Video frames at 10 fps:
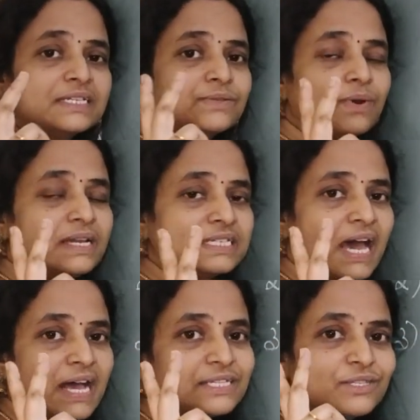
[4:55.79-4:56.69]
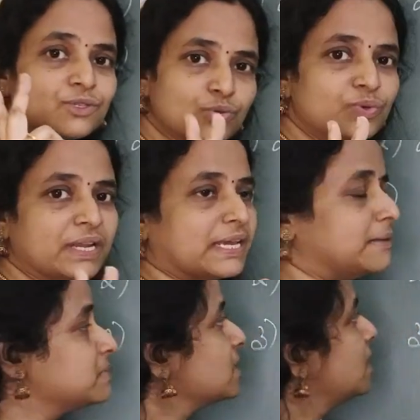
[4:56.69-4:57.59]
it has two
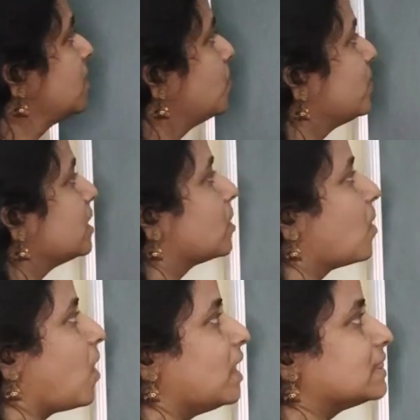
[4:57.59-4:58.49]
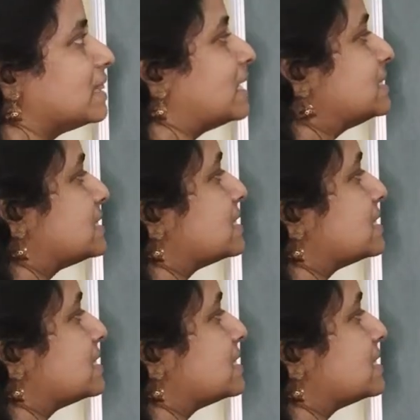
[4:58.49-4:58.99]
names, we call that